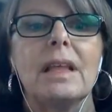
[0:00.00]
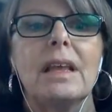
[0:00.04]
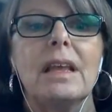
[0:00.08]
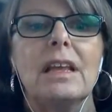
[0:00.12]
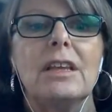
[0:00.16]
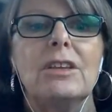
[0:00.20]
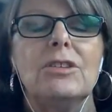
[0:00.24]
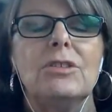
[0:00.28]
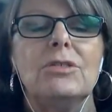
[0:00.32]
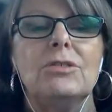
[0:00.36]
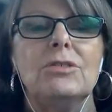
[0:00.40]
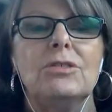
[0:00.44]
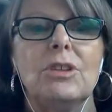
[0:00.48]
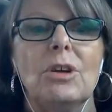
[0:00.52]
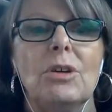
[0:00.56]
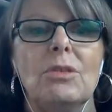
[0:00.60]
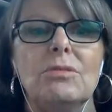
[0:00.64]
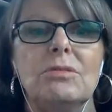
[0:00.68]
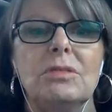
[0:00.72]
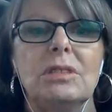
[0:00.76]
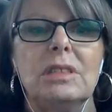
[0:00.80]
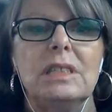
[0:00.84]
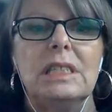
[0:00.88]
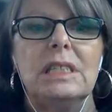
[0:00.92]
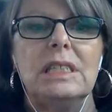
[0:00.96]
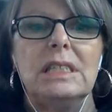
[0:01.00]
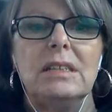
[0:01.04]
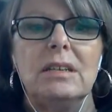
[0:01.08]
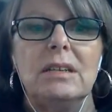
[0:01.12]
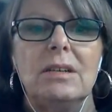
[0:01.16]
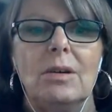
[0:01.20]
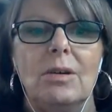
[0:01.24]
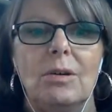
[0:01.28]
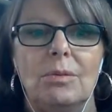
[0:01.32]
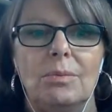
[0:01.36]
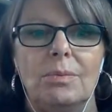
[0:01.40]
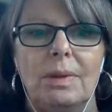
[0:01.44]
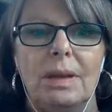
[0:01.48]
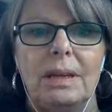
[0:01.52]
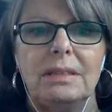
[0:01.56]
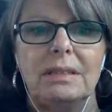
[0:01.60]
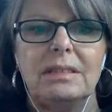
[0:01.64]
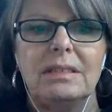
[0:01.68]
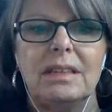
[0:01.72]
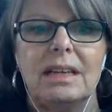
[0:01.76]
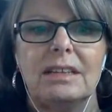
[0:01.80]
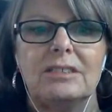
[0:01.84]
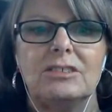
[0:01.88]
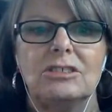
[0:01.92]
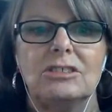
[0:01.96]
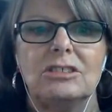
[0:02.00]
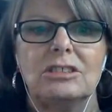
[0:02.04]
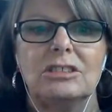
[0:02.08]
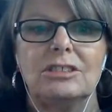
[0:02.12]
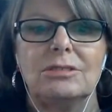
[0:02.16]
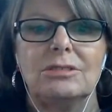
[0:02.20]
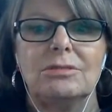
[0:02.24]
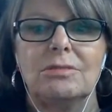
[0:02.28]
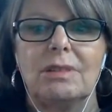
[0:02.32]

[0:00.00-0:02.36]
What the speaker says: You don't need a home base actually to